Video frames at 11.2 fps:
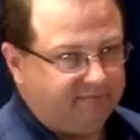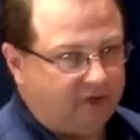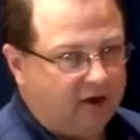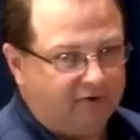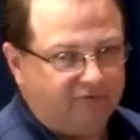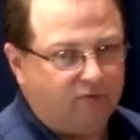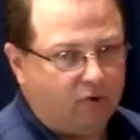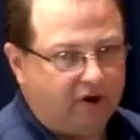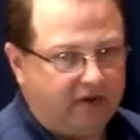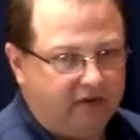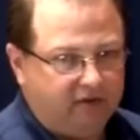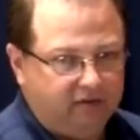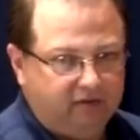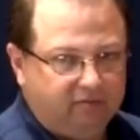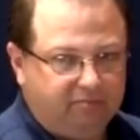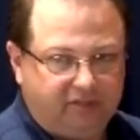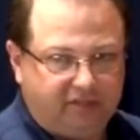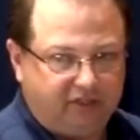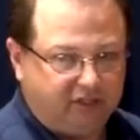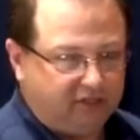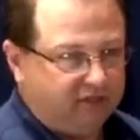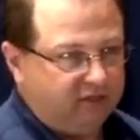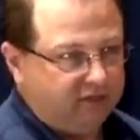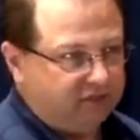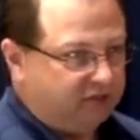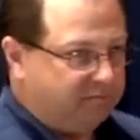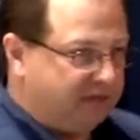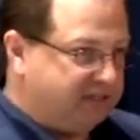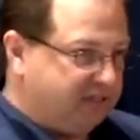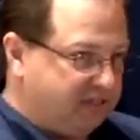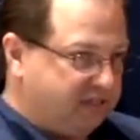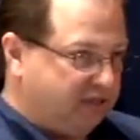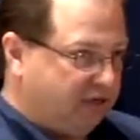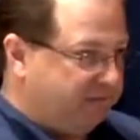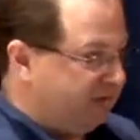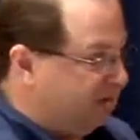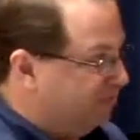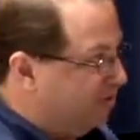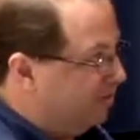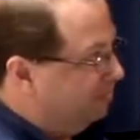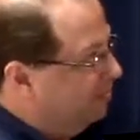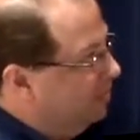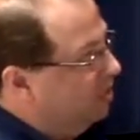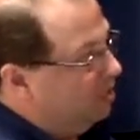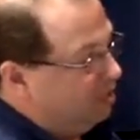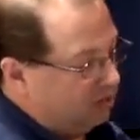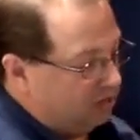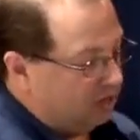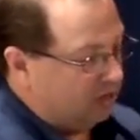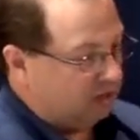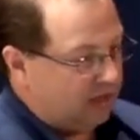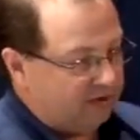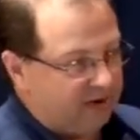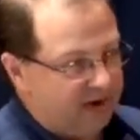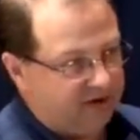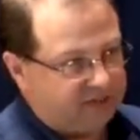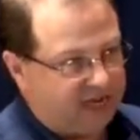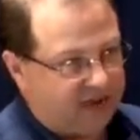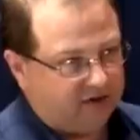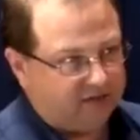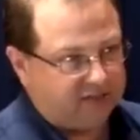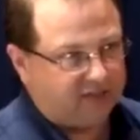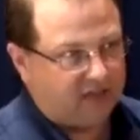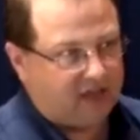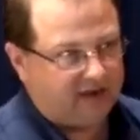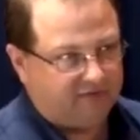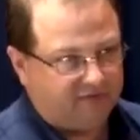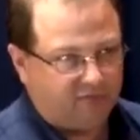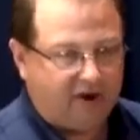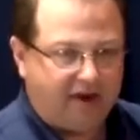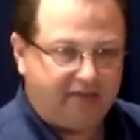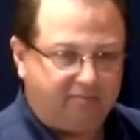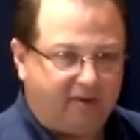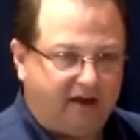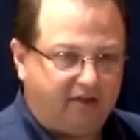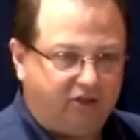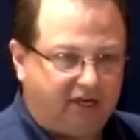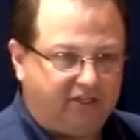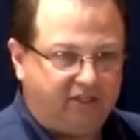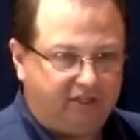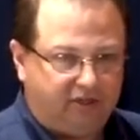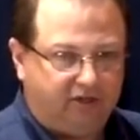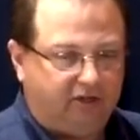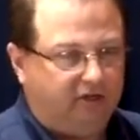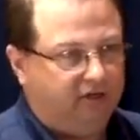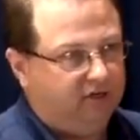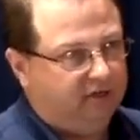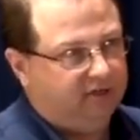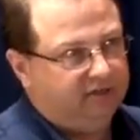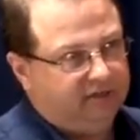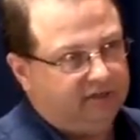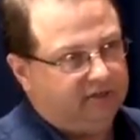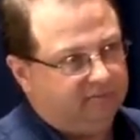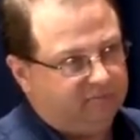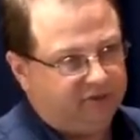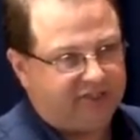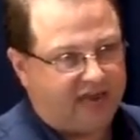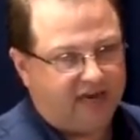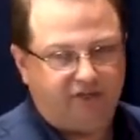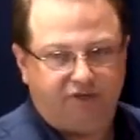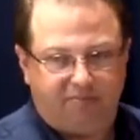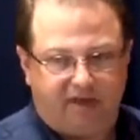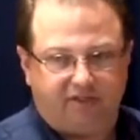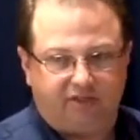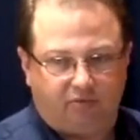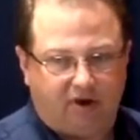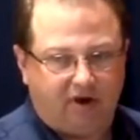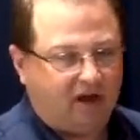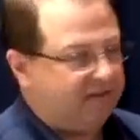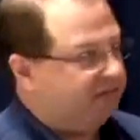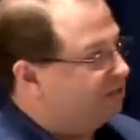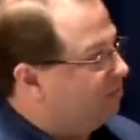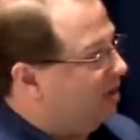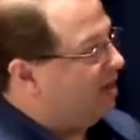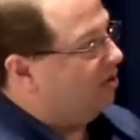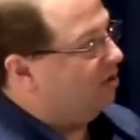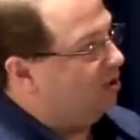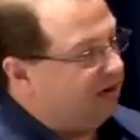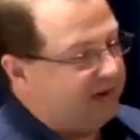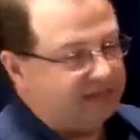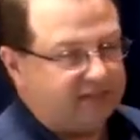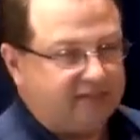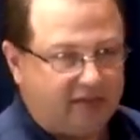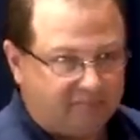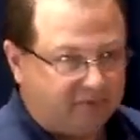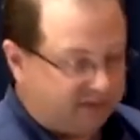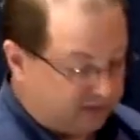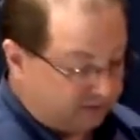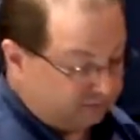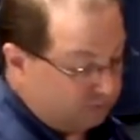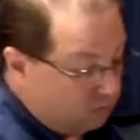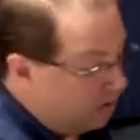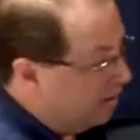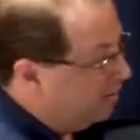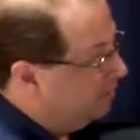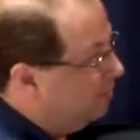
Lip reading: 140 position, so the mixing is a little bit different. A lot of radios handle this a lot of different ways by adjusting your percentage of mix and whatnot. This radio already has a template there for it.